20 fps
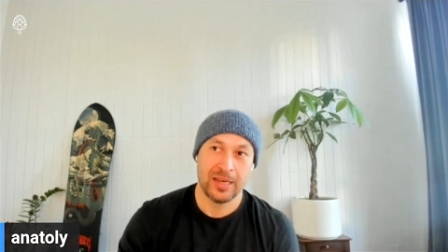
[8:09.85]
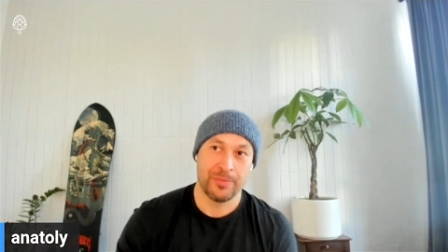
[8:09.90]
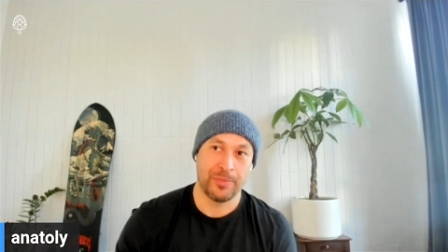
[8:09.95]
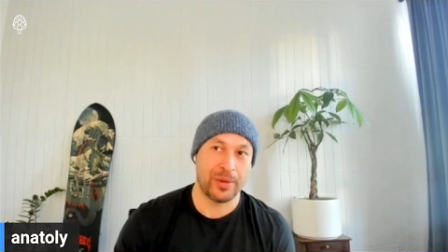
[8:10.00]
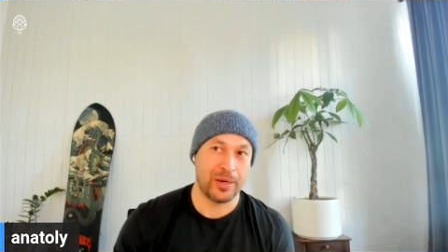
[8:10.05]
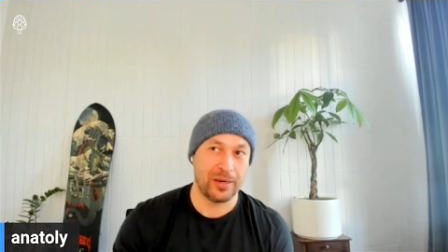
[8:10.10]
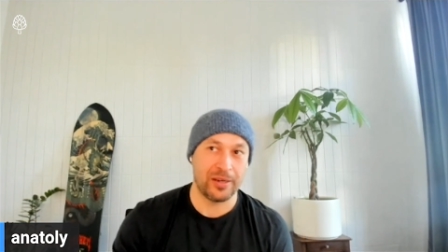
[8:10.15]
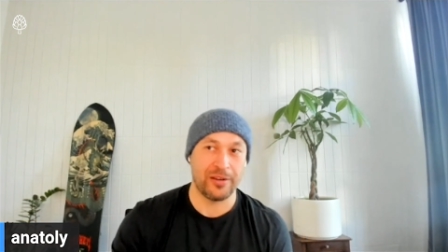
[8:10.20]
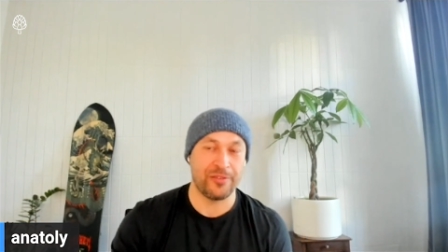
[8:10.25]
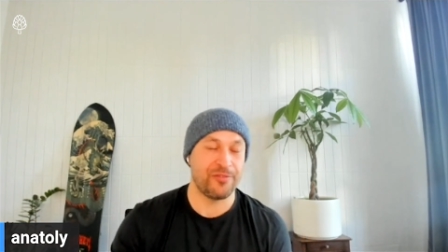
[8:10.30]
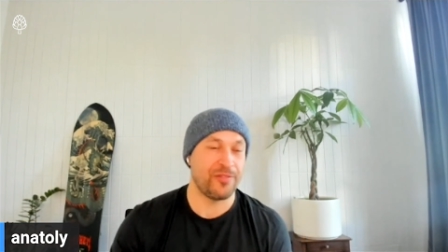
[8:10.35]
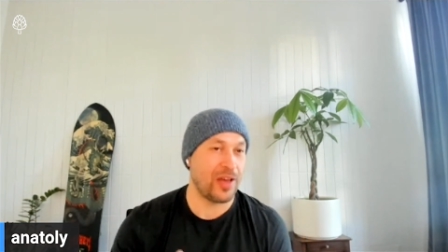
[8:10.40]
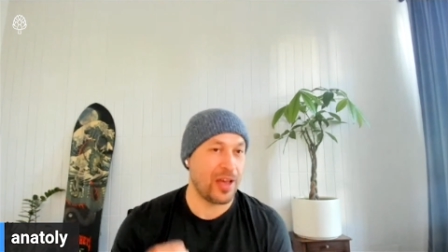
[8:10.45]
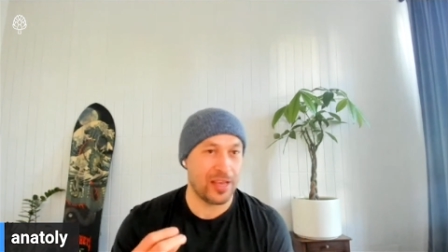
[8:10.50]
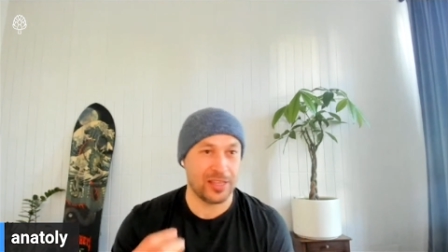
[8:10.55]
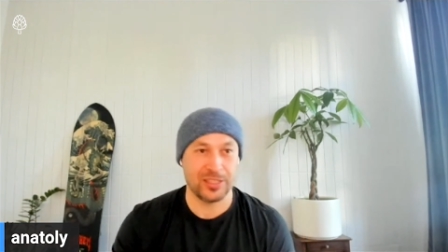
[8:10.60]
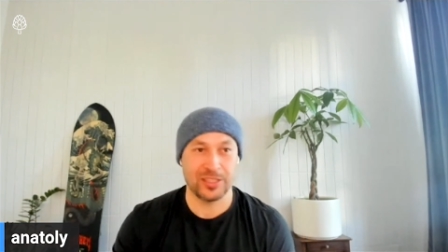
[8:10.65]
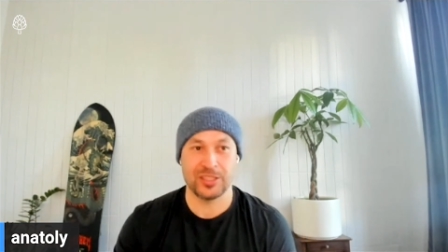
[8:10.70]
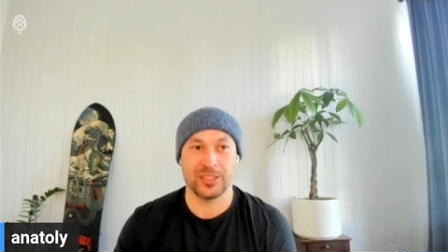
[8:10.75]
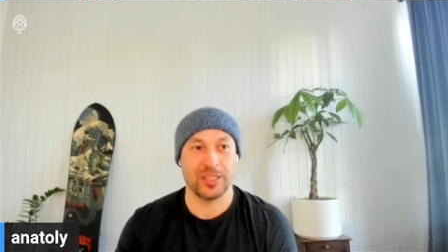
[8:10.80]
But in a
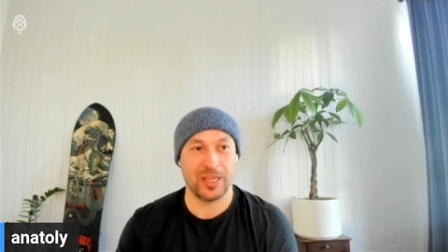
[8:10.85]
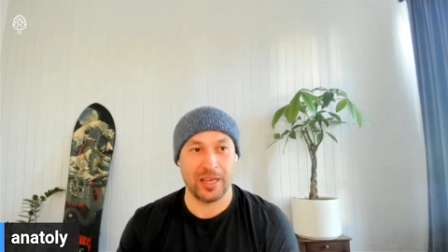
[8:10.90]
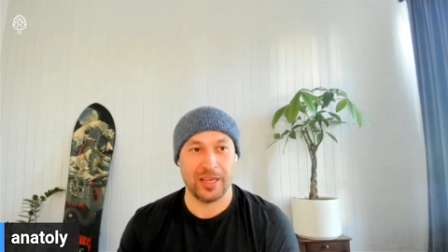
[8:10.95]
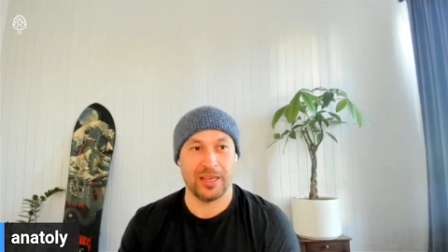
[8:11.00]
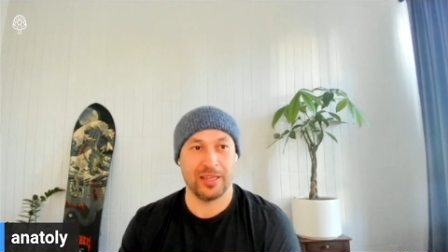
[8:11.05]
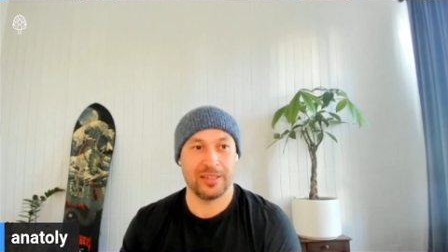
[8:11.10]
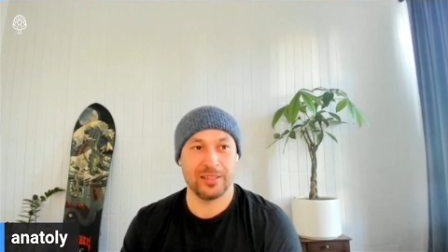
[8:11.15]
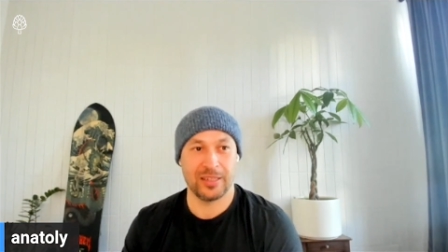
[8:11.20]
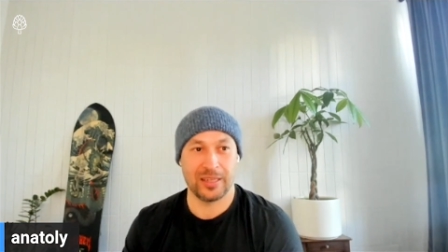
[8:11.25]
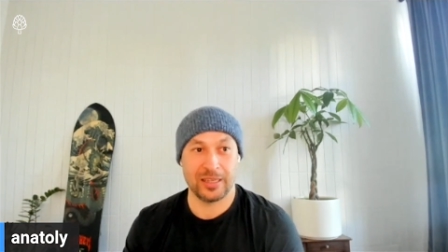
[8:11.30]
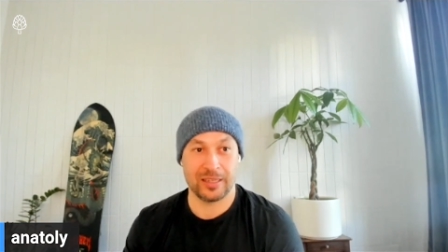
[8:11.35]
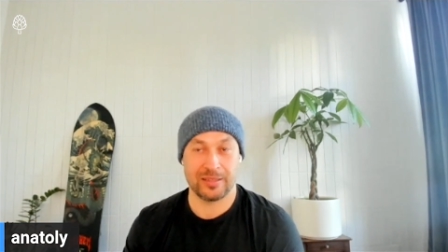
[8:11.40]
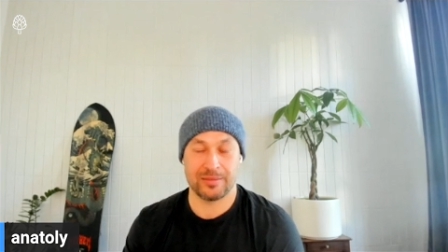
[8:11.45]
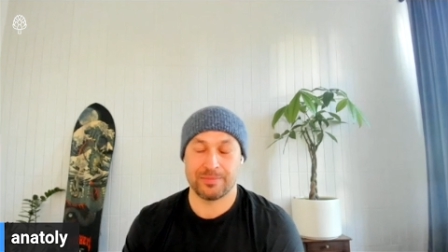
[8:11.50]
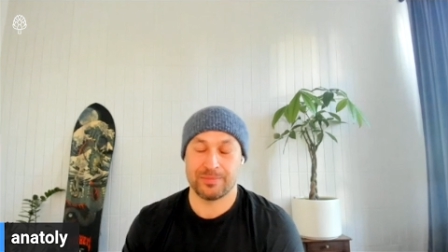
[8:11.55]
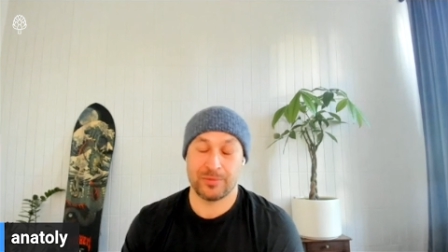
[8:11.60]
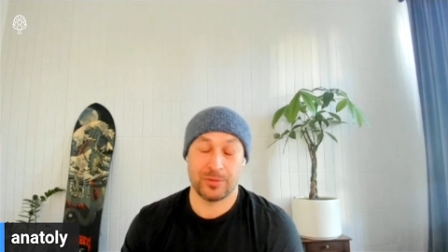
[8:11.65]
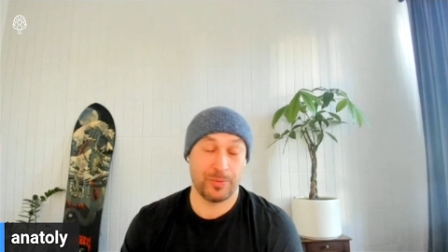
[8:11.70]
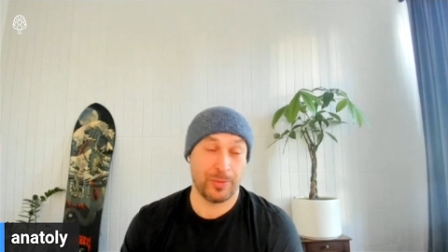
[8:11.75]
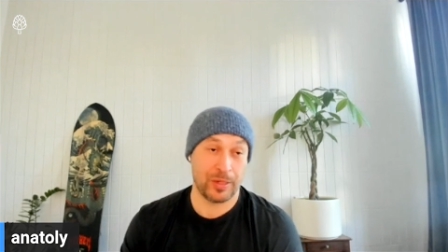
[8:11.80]
fast chain, like
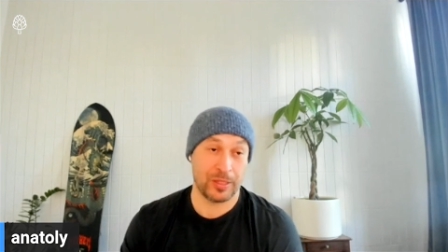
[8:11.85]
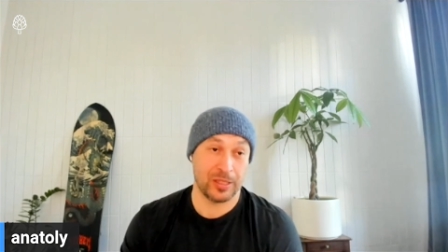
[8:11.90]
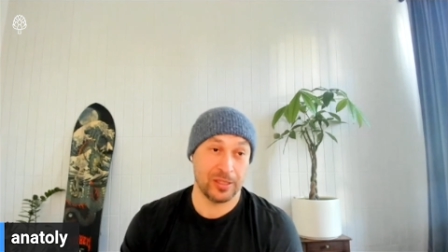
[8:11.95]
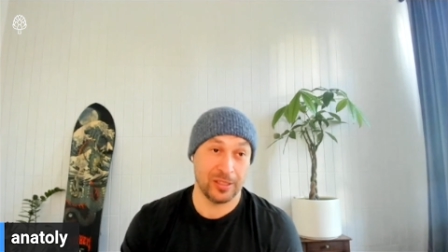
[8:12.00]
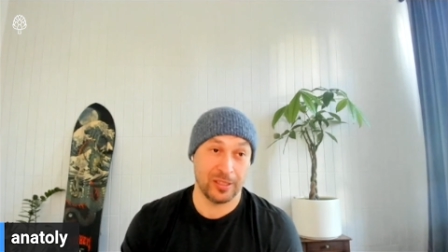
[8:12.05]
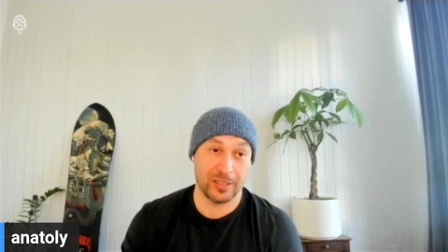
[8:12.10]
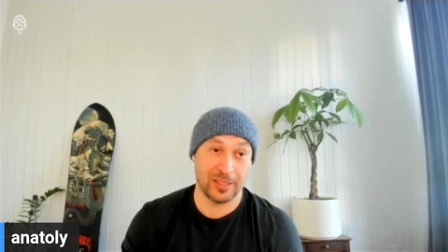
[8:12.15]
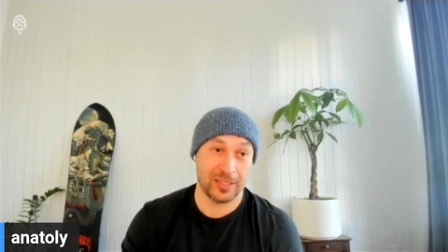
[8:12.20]
especially